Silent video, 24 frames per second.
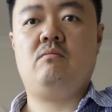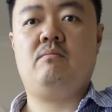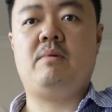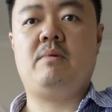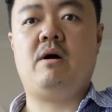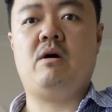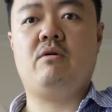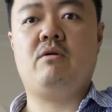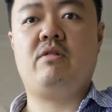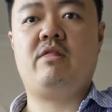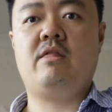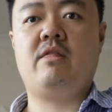
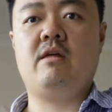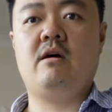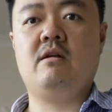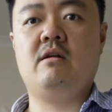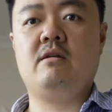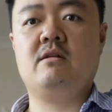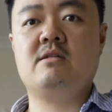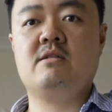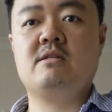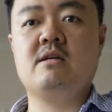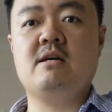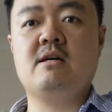about
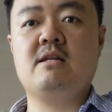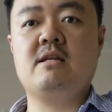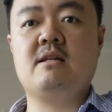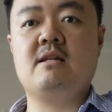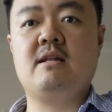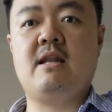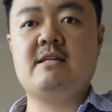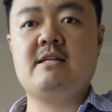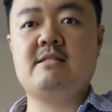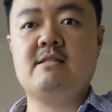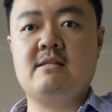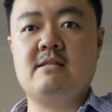30,
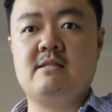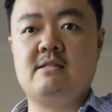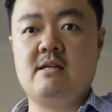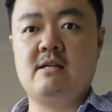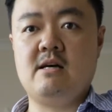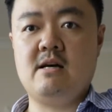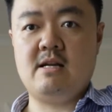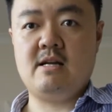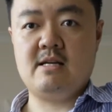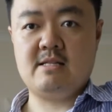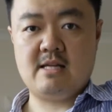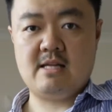less than
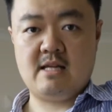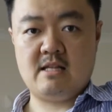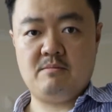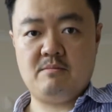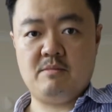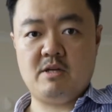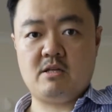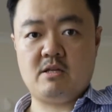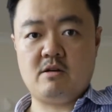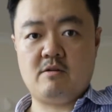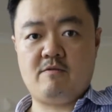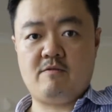30
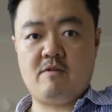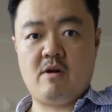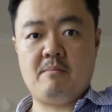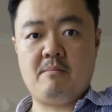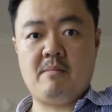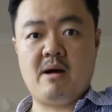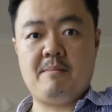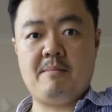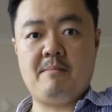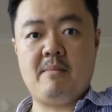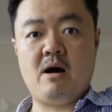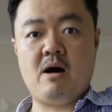centimeter from
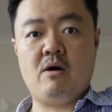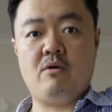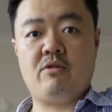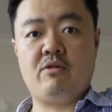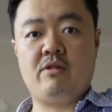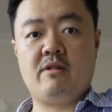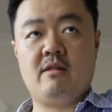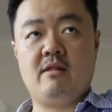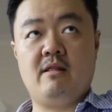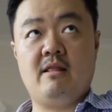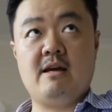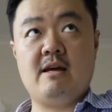my mouth,
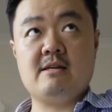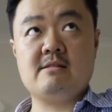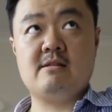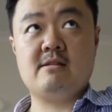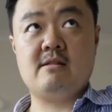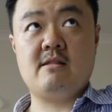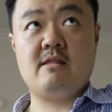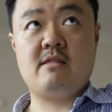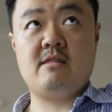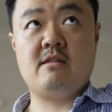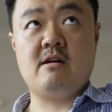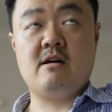less
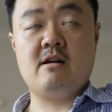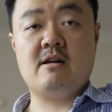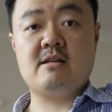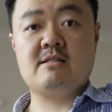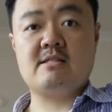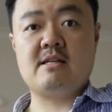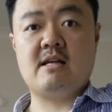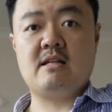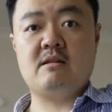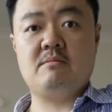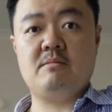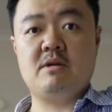than 30
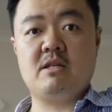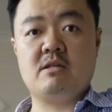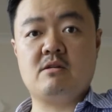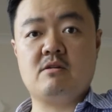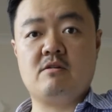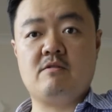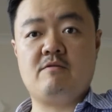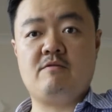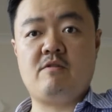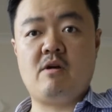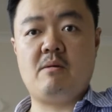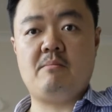
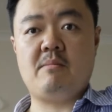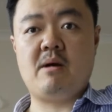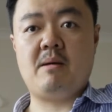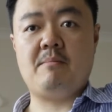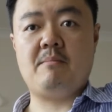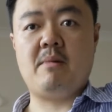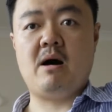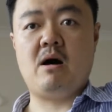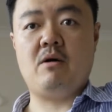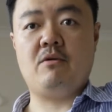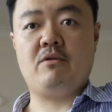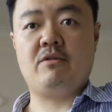centimeter from my
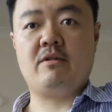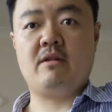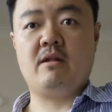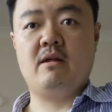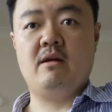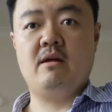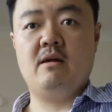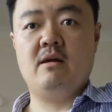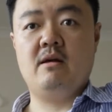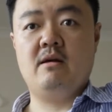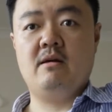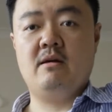mouth.
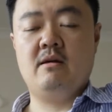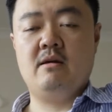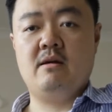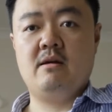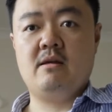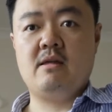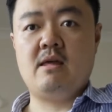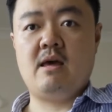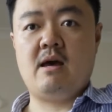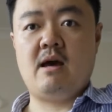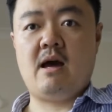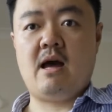
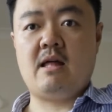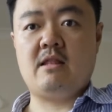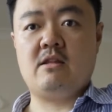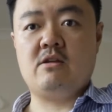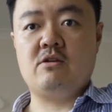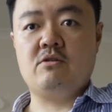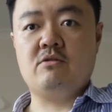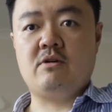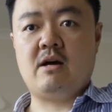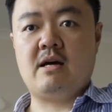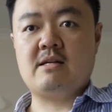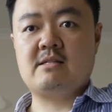Yeah, and
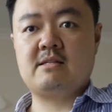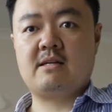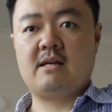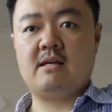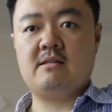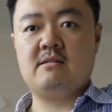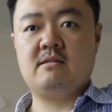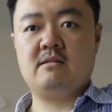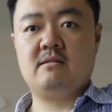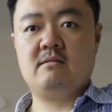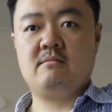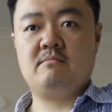you guys
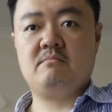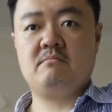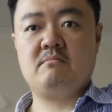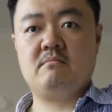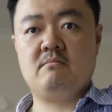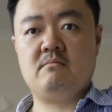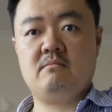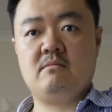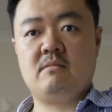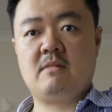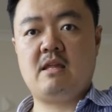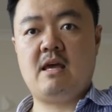can,
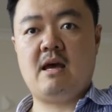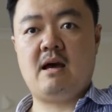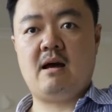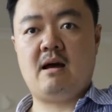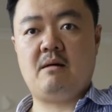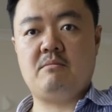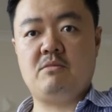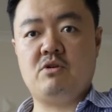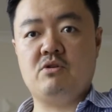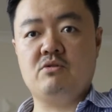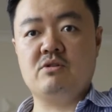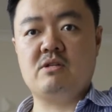yeah,
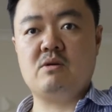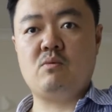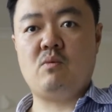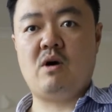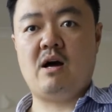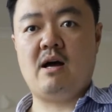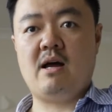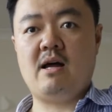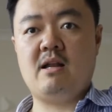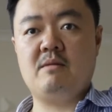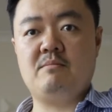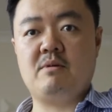I'm using
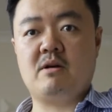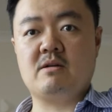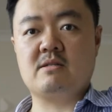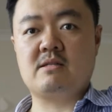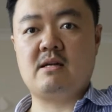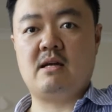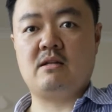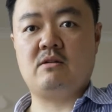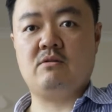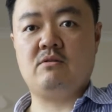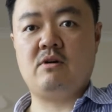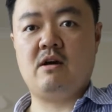one hand because
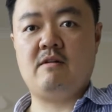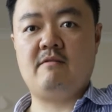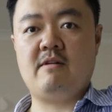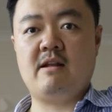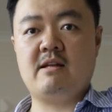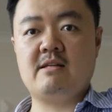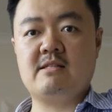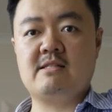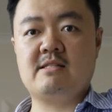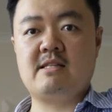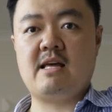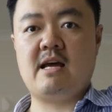I don't have
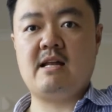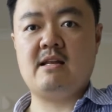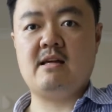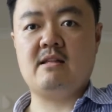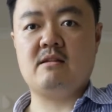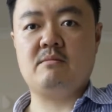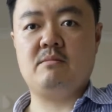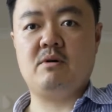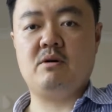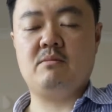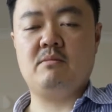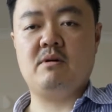any stand at
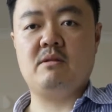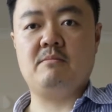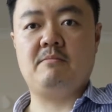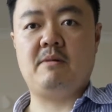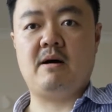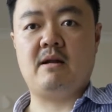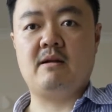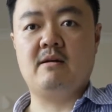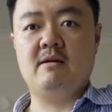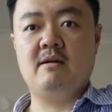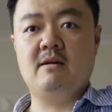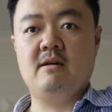the moment,
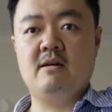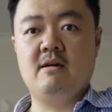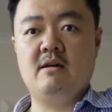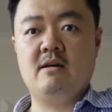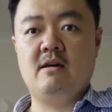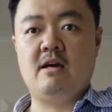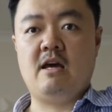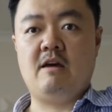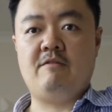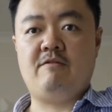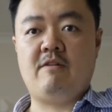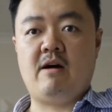but
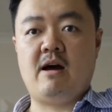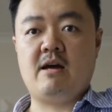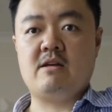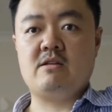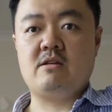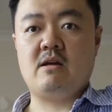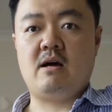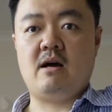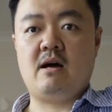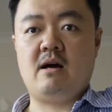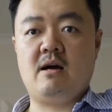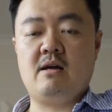if I,
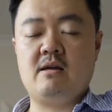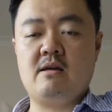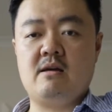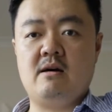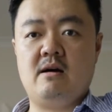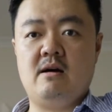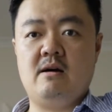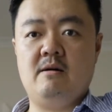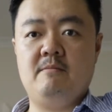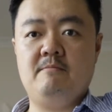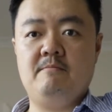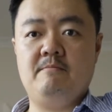I
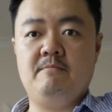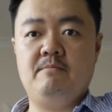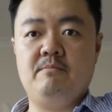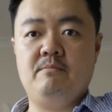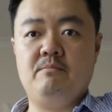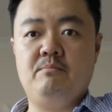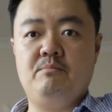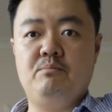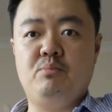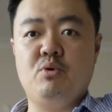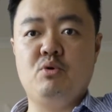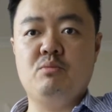um,
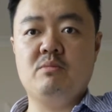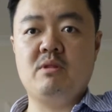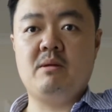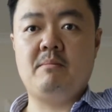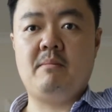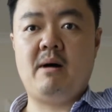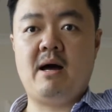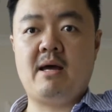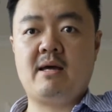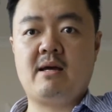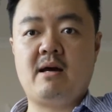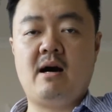boom the
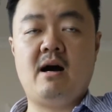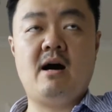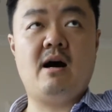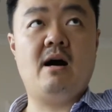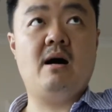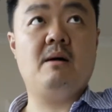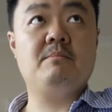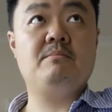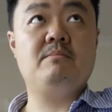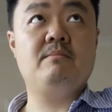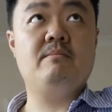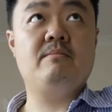mic
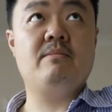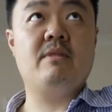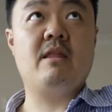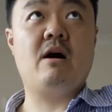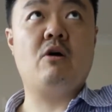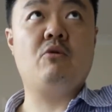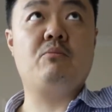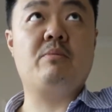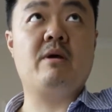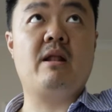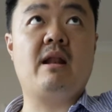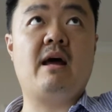up,
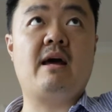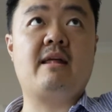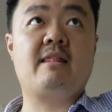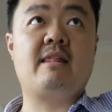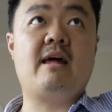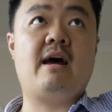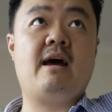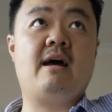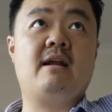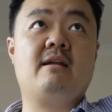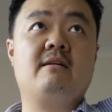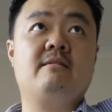that'll be like
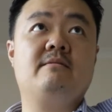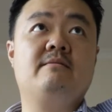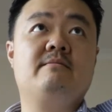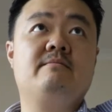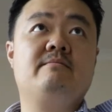that.